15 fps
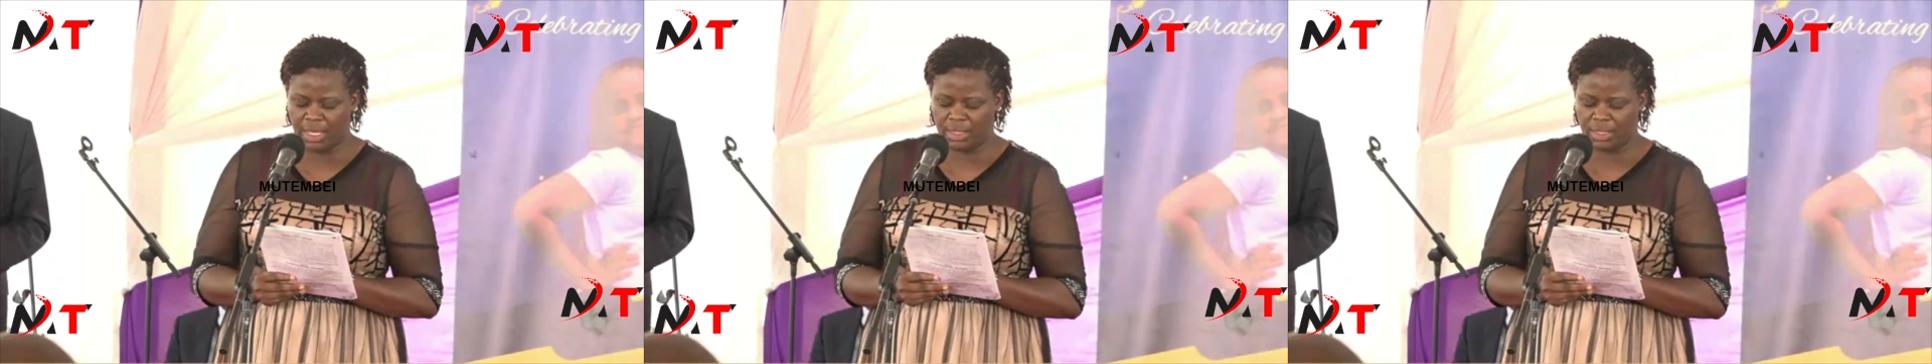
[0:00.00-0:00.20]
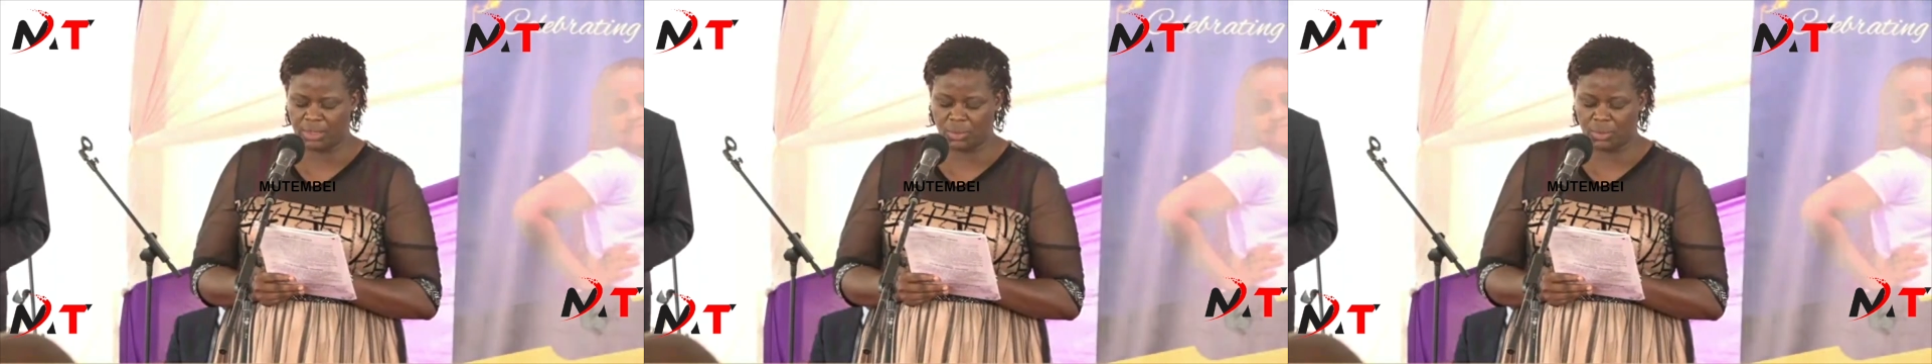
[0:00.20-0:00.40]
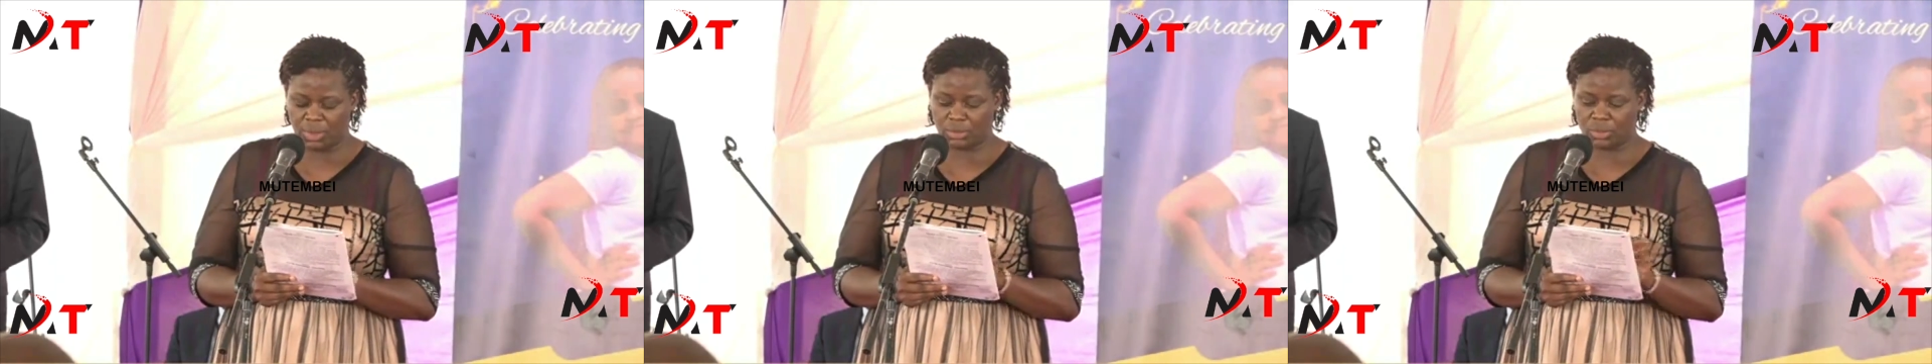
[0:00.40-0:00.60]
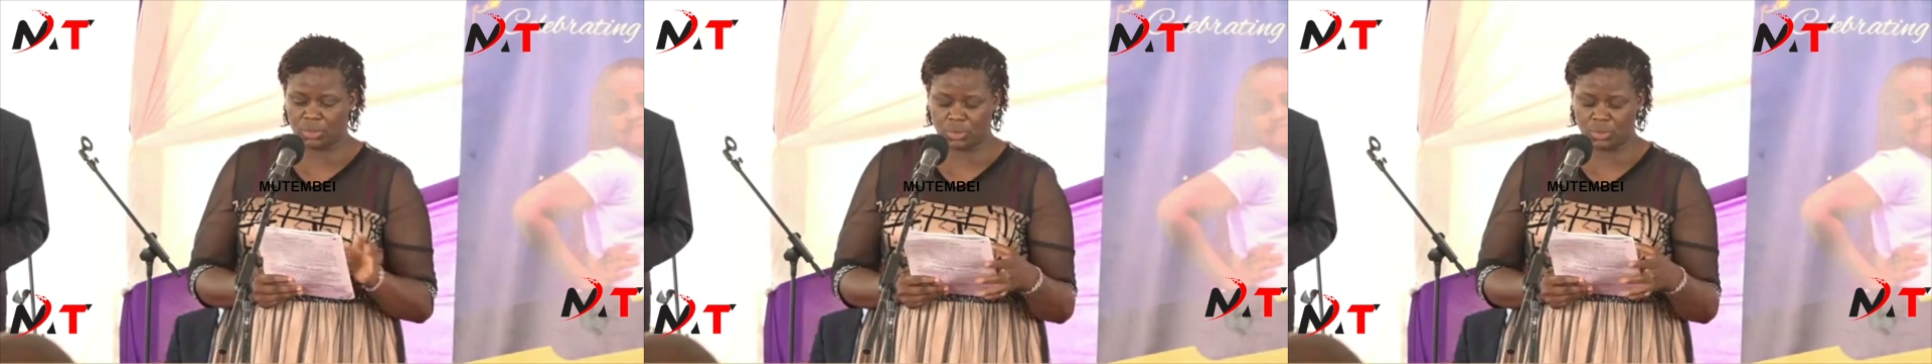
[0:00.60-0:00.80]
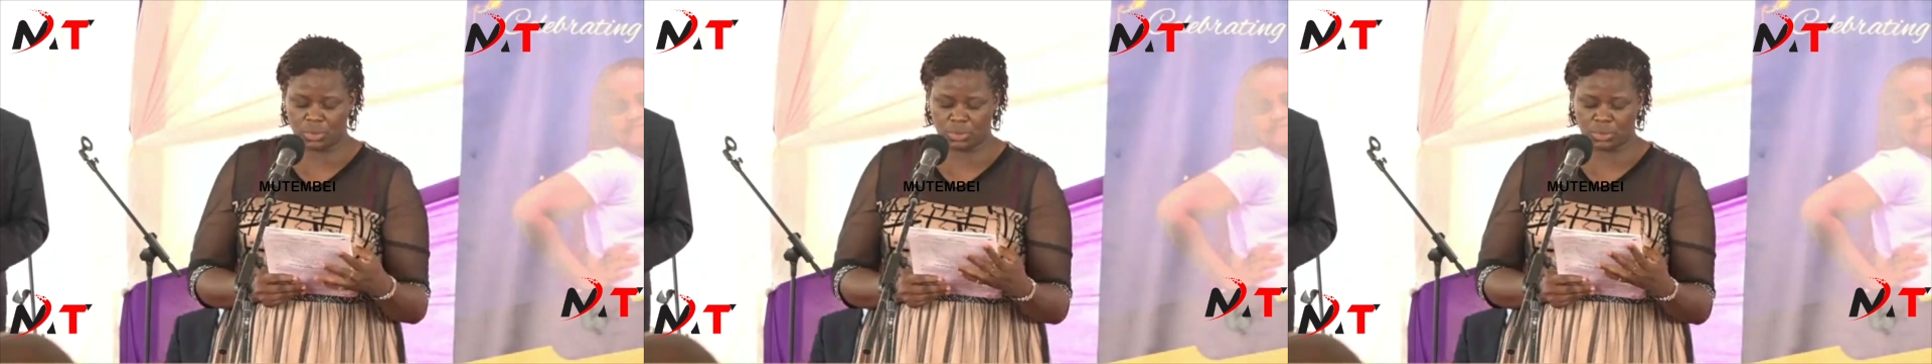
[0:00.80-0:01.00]
this one
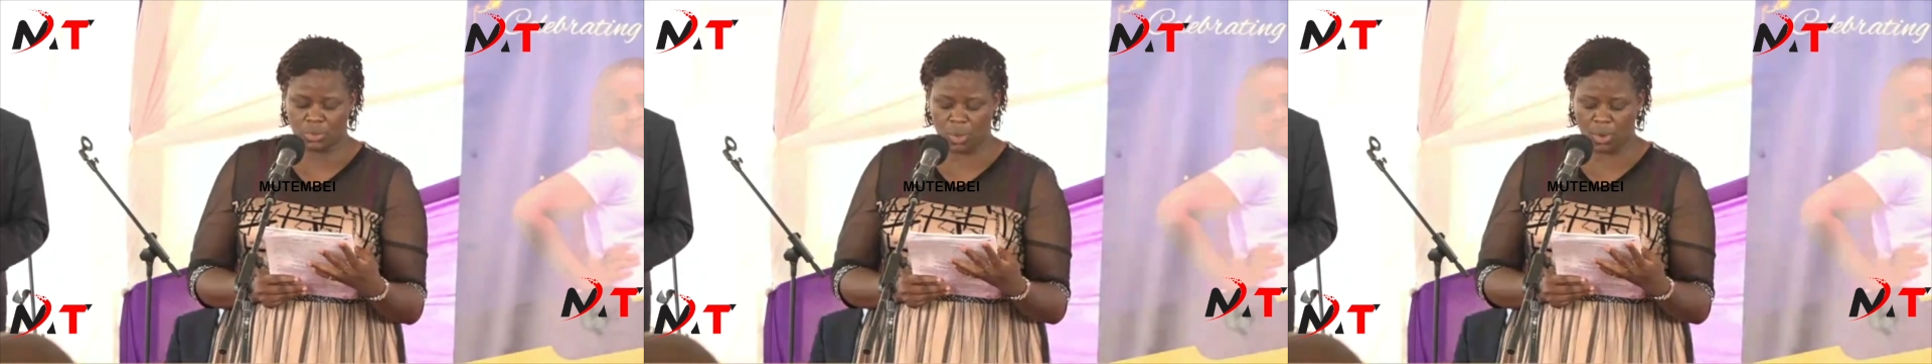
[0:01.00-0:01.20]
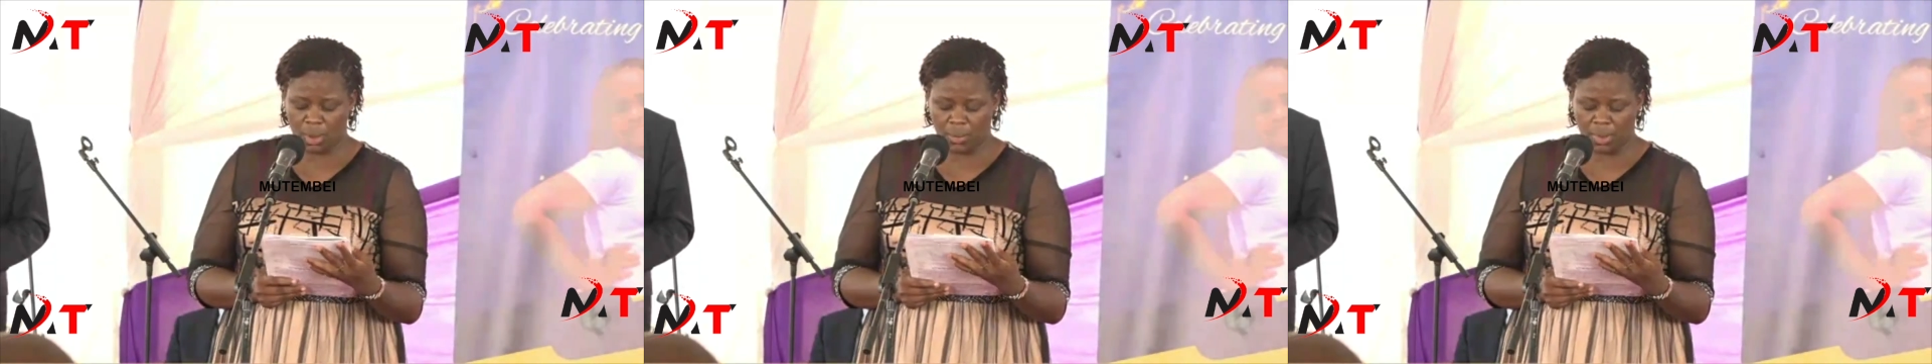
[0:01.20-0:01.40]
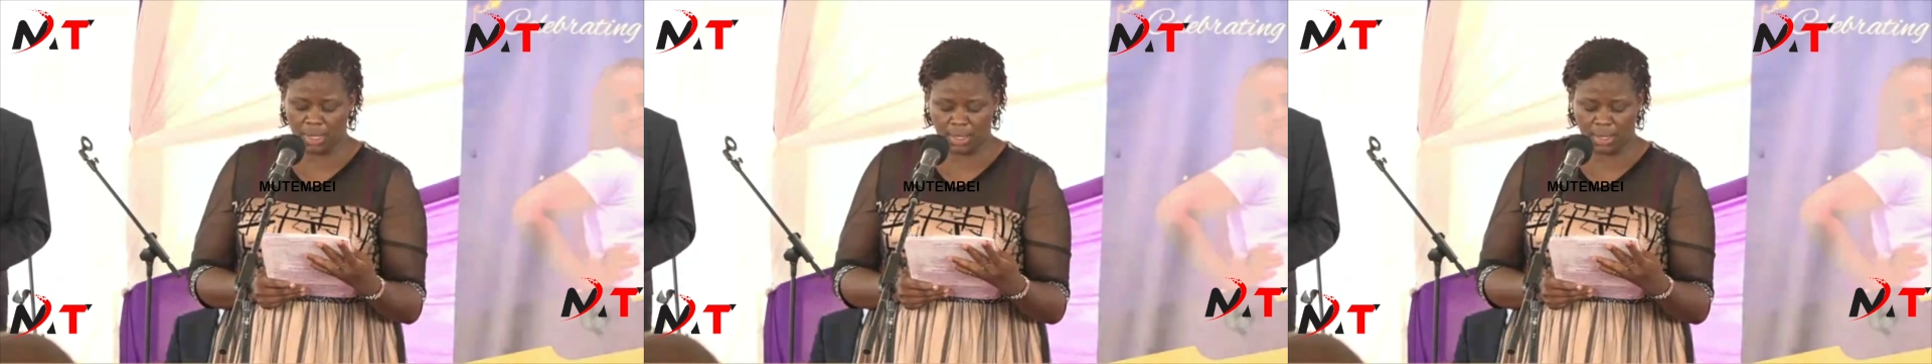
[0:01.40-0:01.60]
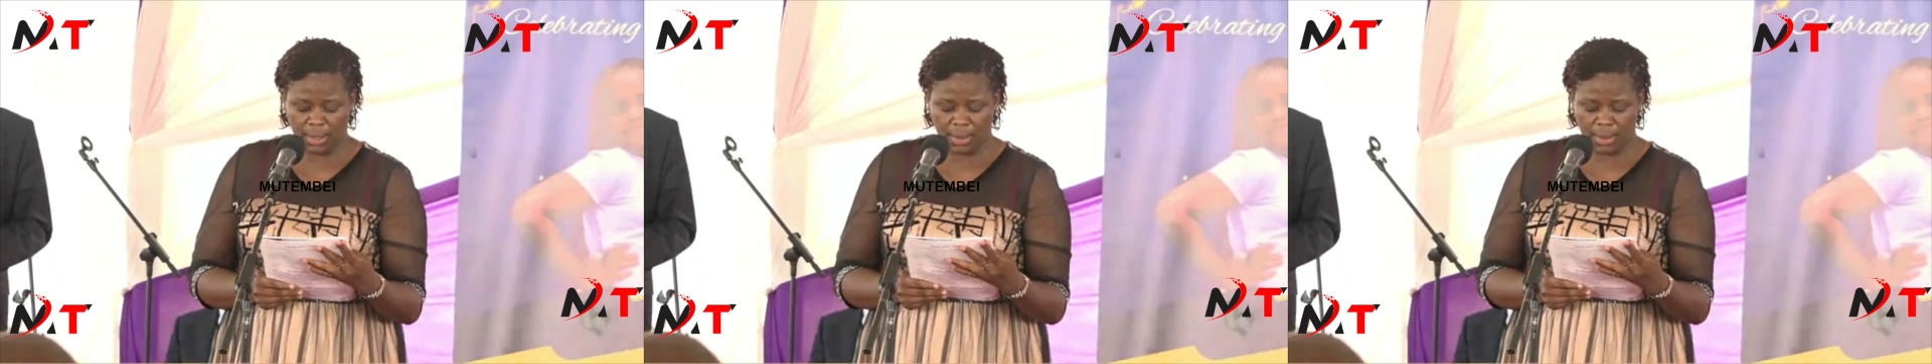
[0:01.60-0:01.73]
too would go away.